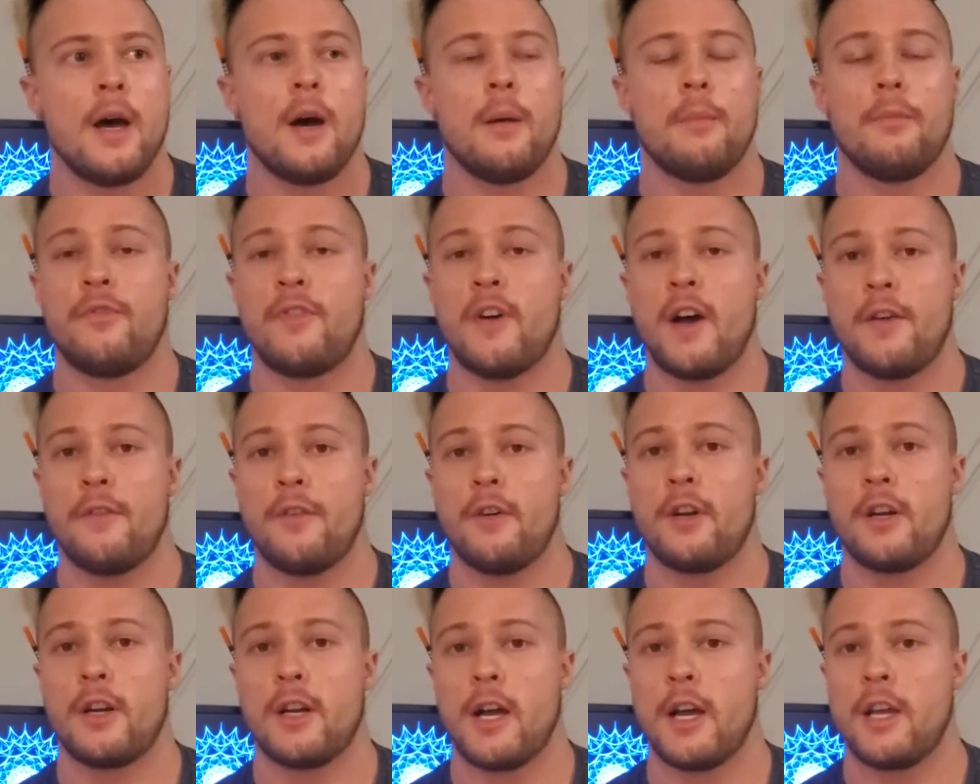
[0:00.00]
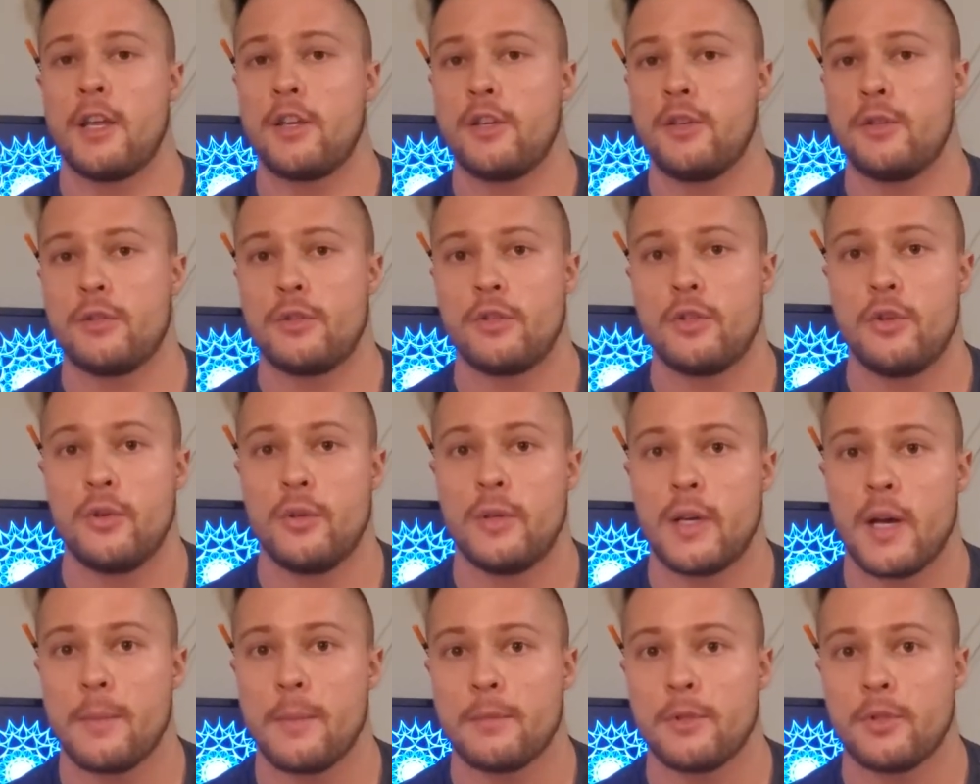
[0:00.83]
500 IUs 2
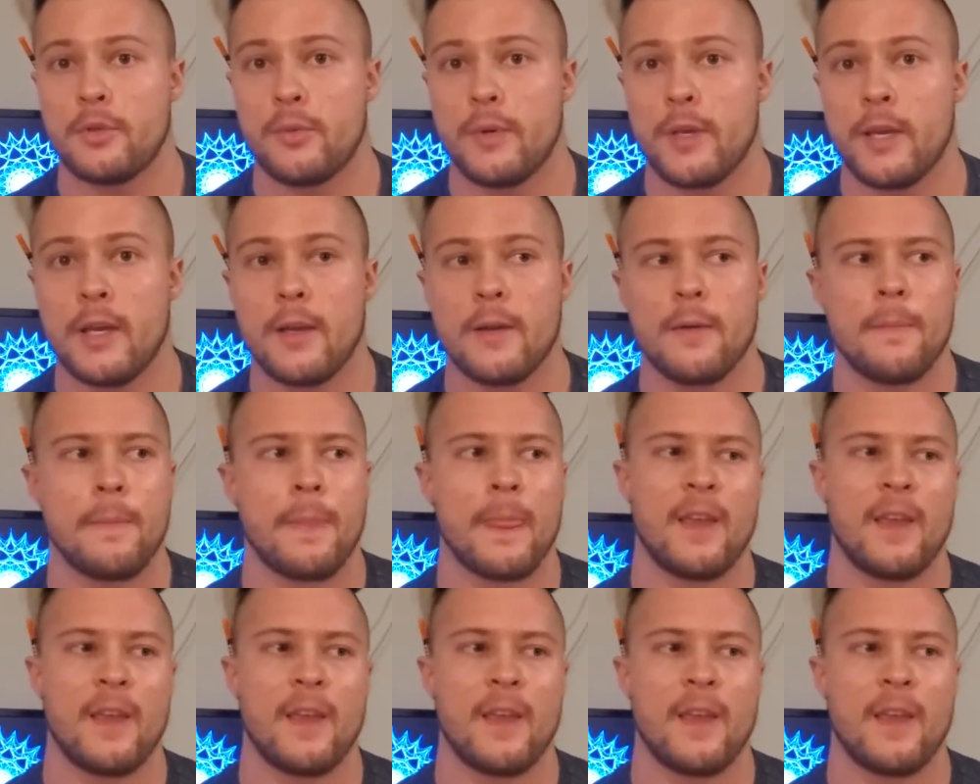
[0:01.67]
times a week.